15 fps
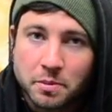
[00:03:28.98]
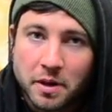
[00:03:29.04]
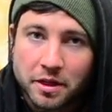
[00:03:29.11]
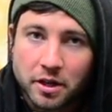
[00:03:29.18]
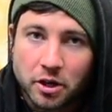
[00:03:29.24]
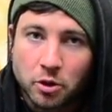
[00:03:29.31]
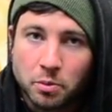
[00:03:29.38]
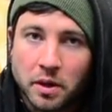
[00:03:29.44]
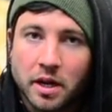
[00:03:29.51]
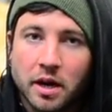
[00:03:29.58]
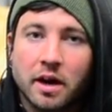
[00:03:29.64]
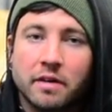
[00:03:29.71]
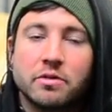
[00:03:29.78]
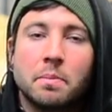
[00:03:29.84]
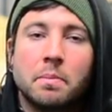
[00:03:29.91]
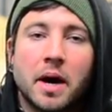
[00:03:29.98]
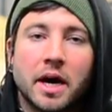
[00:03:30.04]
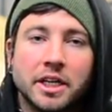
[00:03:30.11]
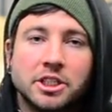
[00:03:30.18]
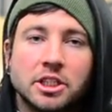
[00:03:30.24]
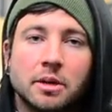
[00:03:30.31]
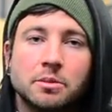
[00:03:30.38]
method, you may not have the
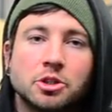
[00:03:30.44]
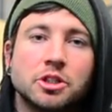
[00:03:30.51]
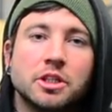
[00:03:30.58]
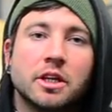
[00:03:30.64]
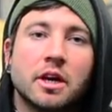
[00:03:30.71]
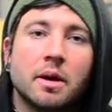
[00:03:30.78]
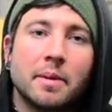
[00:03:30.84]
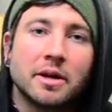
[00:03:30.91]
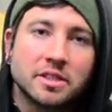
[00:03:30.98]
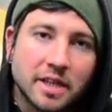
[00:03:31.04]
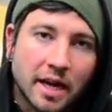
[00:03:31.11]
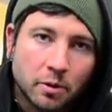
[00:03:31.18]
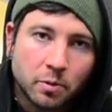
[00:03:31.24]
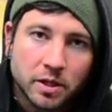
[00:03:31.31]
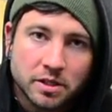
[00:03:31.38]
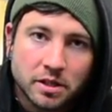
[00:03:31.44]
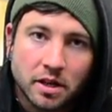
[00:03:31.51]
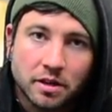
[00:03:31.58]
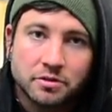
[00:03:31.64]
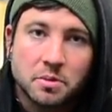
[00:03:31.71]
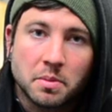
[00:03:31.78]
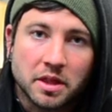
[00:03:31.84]
body geometry to come out sideways
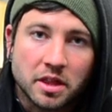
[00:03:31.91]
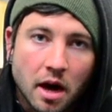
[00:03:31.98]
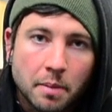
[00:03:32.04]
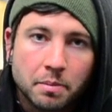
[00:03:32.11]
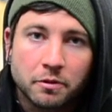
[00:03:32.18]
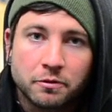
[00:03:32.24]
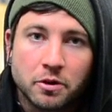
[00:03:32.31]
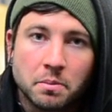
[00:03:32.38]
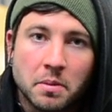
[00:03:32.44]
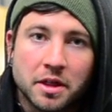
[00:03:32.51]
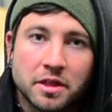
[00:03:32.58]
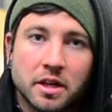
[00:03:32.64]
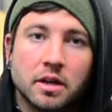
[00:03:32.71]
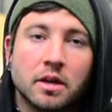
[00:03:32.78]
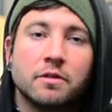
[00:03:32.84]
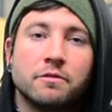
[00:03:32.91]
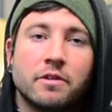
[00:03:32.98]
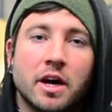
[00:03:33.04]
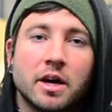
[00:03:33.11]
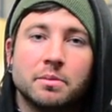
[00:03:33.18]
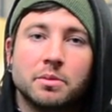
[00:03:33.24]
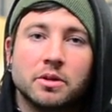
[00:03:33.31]
enough to make the upper foot method
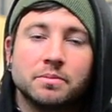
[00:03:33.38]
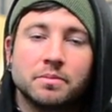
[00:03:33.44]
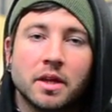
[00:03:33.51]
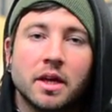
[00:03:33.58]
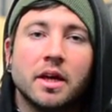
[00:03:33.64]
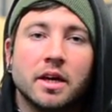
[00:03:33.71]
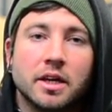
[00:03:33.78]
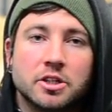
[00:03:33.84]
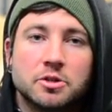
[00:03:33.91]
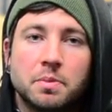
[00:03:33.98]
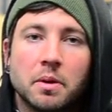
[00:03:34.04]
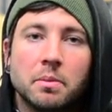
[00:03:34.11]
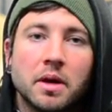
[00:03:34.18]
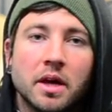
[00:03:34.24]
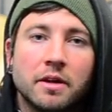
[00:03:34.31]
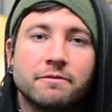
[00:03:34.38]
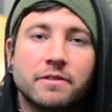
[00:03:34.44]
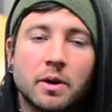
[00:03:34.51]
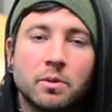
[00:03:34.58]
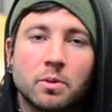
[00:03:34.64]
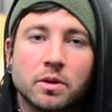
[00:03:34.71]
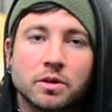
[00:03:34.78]
viable. Experiment and
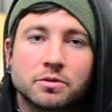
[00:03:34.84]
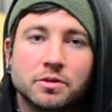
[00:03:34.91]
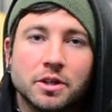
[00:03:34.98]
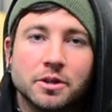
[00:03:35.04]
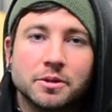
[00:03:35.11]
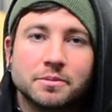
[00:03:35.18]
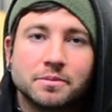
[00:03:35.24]
find what works for you.